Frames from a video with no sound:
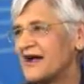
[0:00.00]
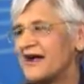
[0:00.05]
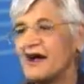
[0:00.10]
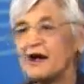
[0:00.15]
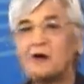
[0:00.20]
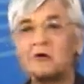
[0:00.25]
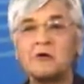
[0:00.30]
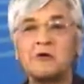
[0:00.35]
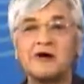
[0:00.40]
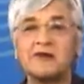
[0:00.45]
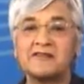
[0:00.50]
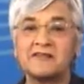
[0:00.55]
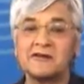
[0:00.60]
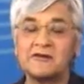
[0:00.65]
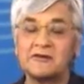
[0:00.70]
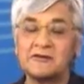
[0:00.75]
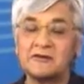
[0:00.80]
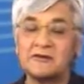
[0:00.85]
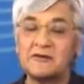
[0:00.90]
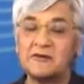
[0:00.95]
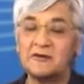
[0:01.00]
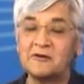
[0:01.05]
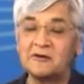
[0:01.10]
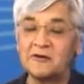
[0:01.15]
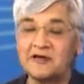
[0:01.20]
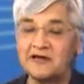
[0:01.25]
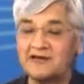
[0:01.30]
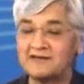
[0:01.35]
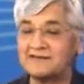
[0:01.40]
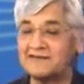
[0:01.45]
How are they going to
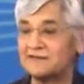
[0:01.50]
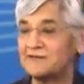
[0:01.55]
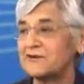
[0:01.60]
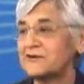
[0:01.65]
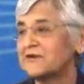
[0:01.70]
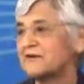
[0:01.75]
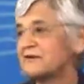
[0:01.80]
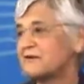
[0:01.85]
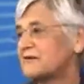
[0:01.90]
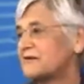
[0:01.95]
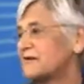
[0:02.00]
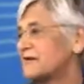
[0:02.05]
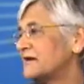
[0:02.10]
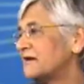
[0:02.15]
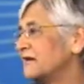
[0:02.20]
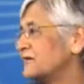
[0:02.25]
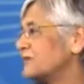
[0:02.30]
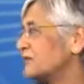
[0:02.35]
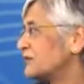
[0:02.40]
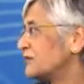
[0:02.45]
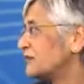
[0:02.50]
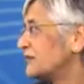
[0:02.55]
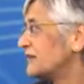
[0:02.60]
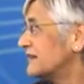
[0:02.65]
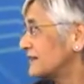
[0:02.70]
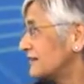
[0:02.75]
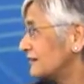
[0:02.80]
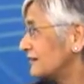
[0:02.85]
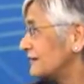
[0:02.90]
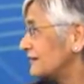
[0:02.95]
look at the renal artery if you've
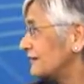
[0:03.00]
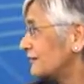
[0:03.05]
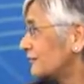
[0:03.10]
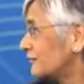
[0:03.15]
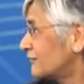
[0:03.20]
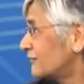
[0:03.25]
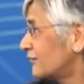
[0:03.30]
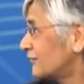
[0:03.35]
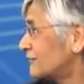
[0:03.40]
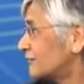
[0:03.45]
done any harm?